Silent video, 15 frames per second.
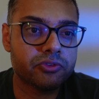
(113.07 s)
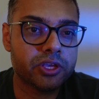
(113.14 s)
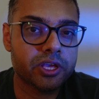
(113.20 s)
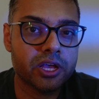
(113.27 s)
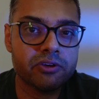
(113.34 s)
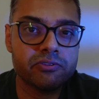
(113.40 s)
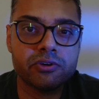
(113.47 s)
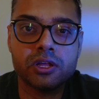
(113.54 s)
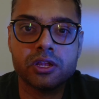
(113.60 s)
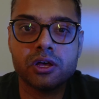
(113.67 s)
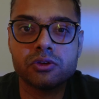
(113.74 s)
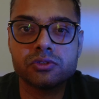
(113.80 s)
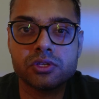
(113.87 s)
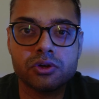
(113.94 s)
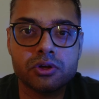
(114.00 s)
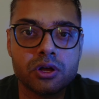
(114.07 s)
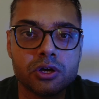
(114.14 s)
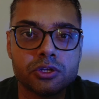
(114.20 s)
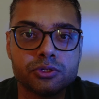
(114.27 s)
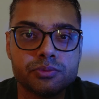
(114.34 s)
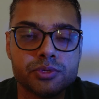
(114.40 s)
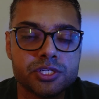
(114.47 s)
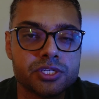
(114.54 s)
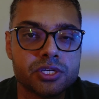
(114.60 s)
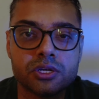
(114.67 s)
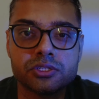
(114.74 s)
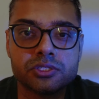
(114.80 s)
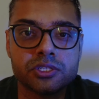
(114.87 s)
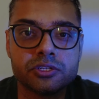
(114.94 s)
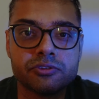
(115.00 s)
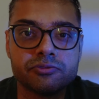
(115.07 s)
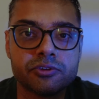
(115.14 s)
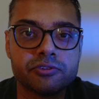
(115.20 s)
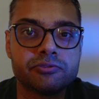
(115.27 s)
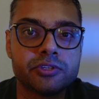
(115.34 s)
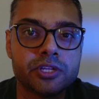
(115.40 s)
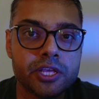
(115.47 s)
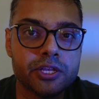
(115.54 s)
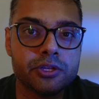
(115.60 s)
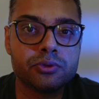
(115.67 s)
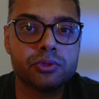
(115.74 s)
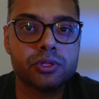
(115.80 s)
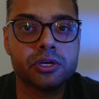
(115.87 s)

we have allows our car to be charged in 15 to